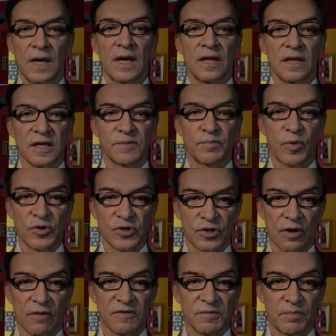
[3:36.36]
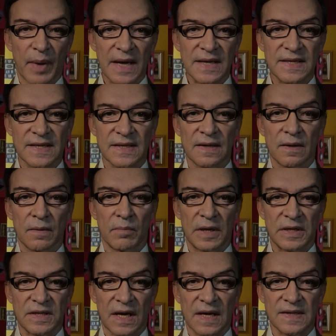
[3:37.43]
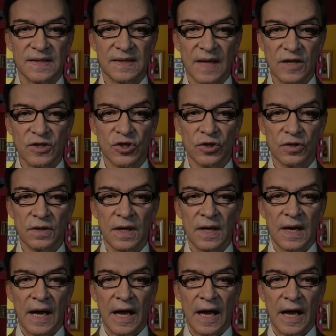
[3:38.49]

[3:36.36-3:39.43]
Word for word: This preserves pace, maintains tension,